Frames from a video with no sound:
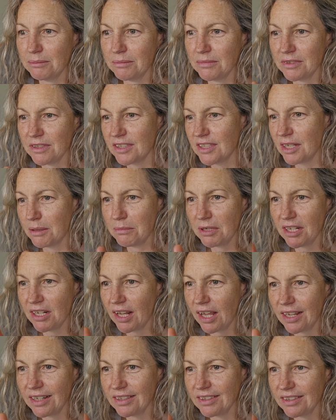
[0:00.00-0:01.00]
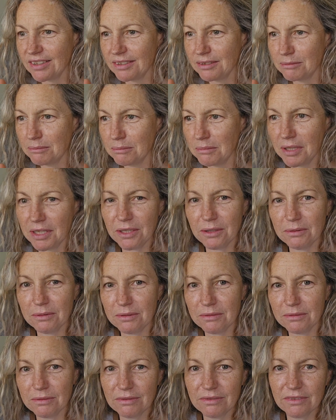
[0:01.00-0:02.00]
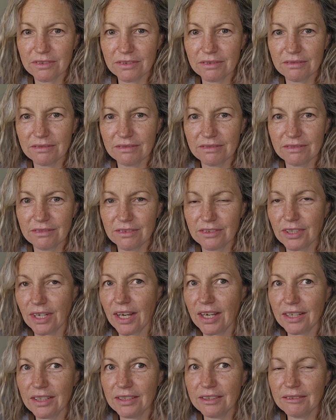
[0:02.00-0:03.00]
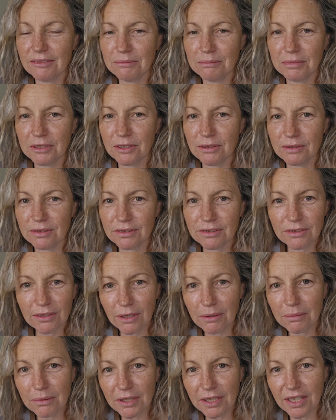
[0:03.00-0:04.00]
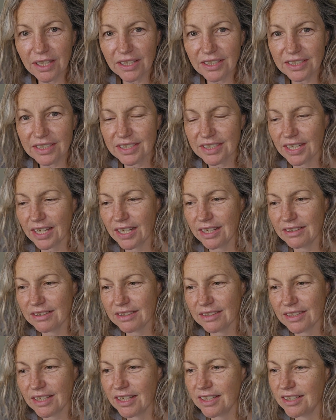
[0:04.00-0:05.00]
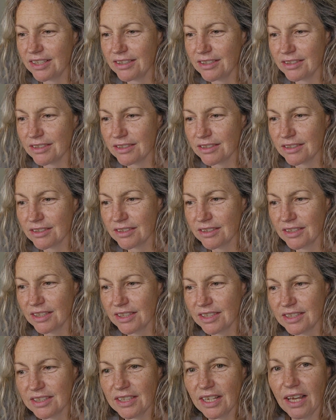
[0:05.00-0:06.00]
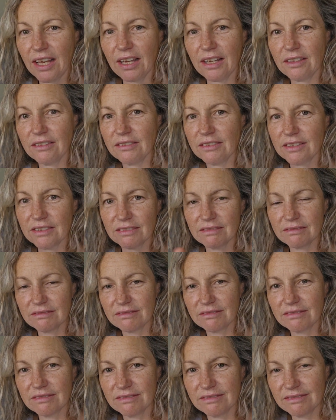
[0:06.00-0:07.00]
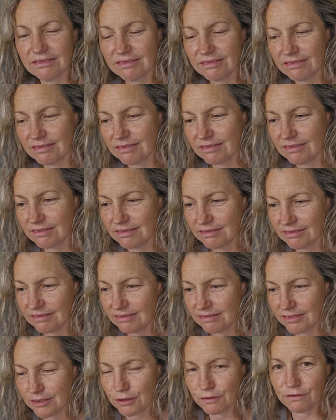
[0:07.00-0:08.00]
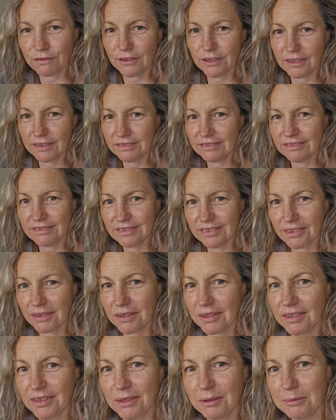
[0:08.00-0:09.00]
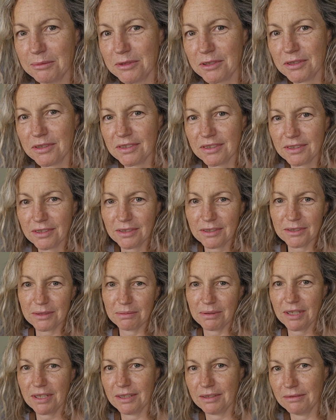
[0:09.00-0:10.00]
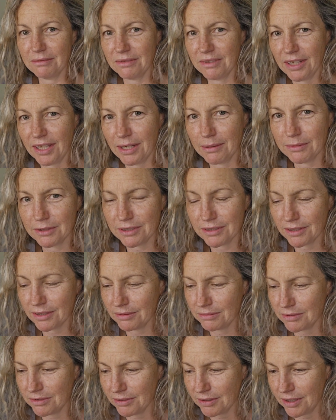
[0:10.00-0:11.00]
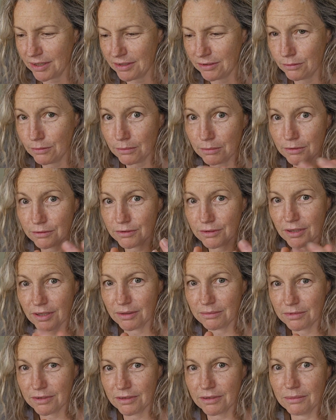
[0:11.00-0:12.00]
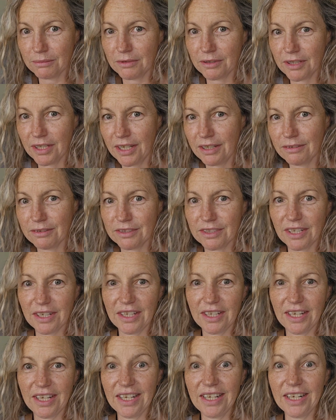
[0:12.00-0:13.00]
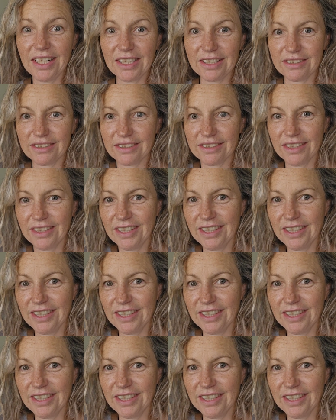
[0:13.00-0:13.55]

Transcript: semi-Latin medical jargon, because nobody understands it and you just sound different. So I'm just going to speak in layman terms, right? Normal terms, normal language, English.